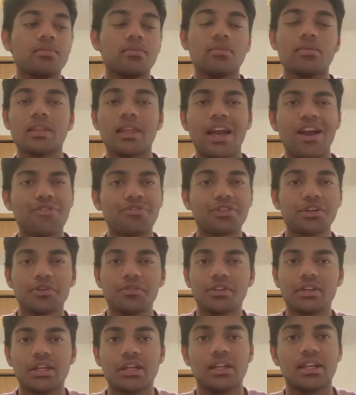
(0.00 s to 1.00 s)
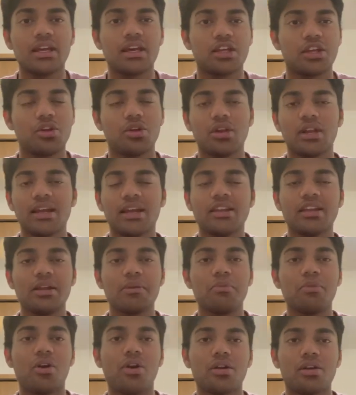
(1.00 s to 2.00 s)
they have cafeteria, you'll get
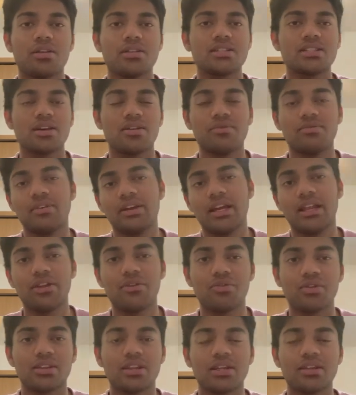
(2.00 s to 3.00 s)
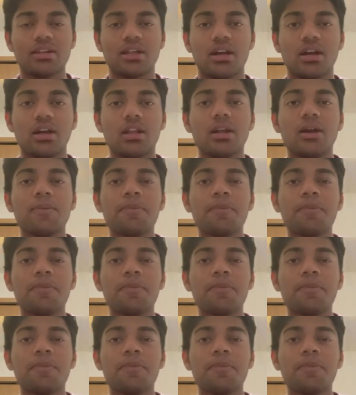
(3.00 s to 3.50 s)
Tim Horton, Subway and everything there